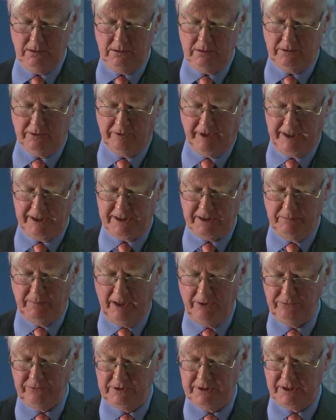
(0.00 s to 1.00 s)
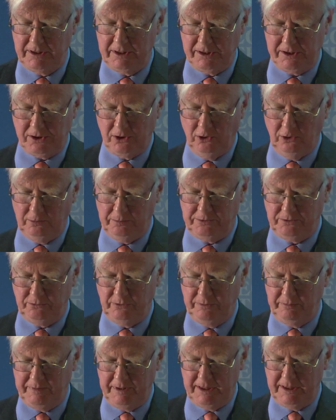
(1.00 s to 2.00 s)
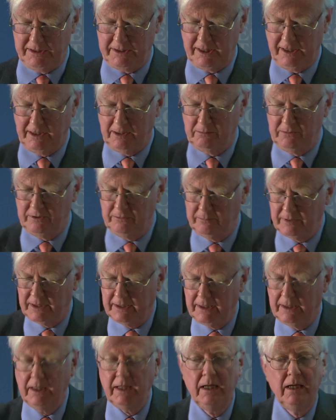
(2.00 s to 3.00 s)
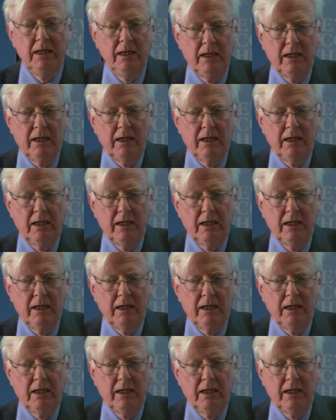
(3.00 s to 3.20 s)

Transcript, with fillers: The right amount, it is hoped, would be determined by